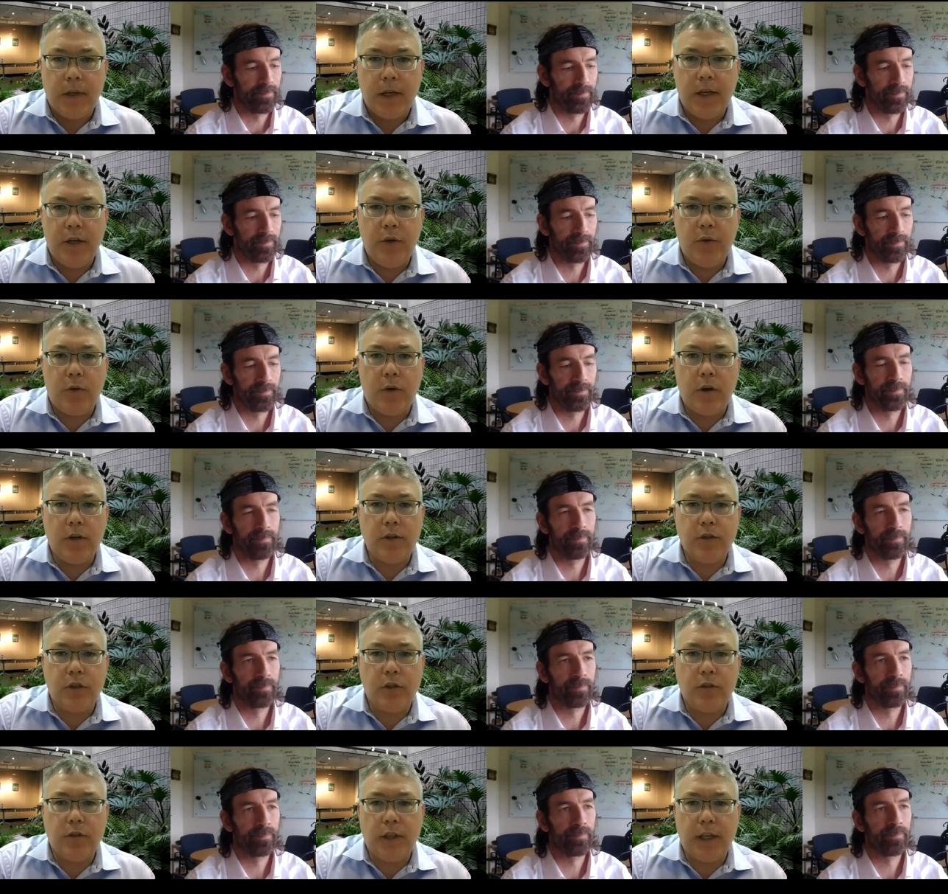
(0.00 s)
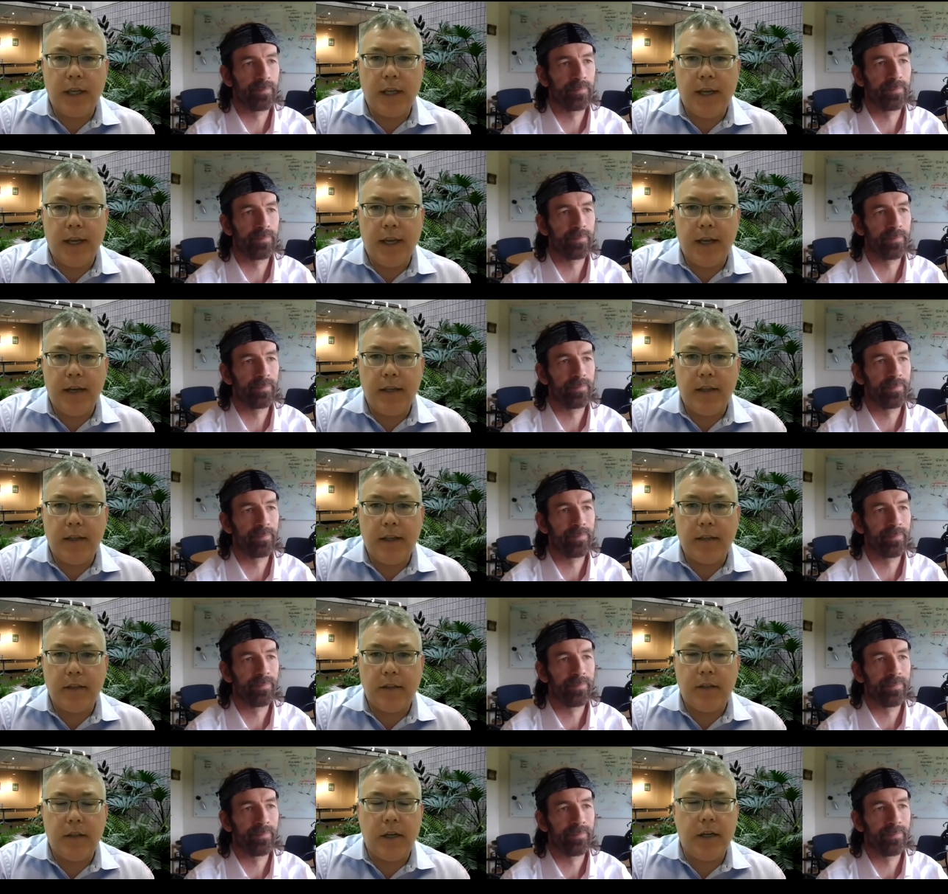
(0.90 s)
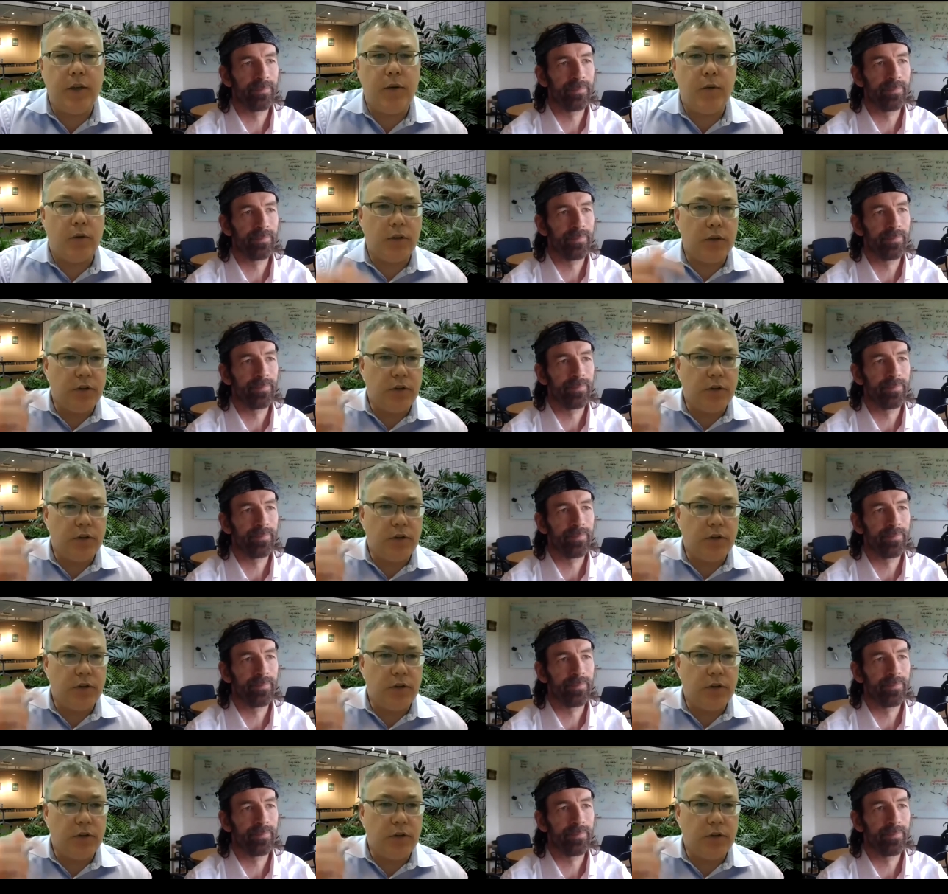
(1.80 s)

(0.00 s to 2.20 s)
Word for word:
Speaker 1: and you were also looking at in that study you were